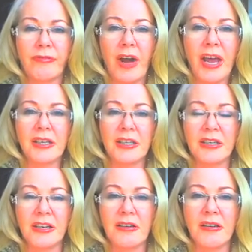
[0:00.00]

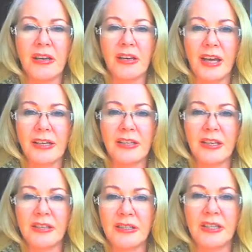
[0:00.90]
frantic to get
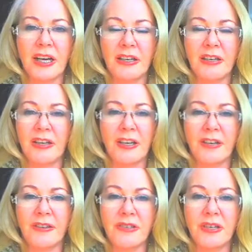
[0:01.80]
things done
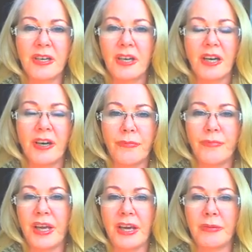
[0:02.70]
and uh,
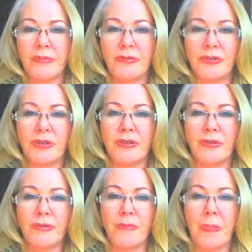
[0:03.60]
be able
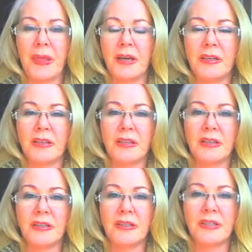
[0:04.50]
to uh,
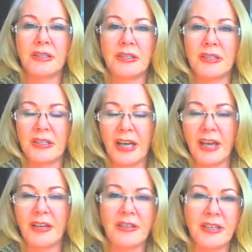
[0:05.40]

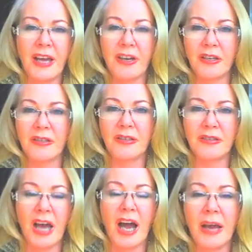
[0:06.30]
stay, stay on a
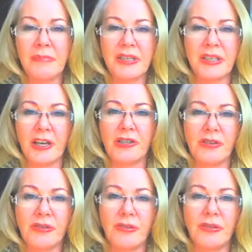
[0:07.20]
time
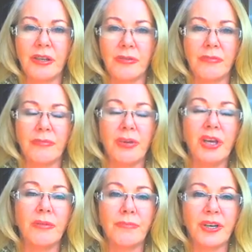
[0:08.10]
schedule and
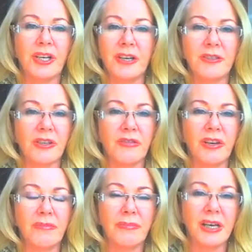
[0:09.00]
be productive.
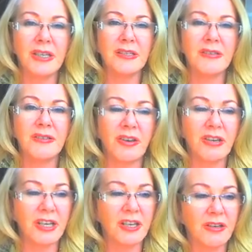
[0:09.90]
Now, Mars is
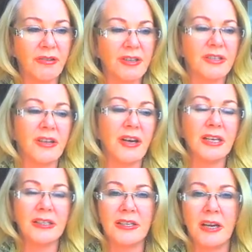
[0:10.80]
going to ingress the
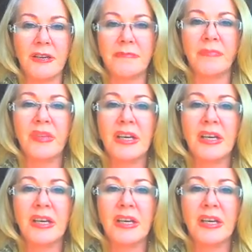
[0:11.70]
next sign,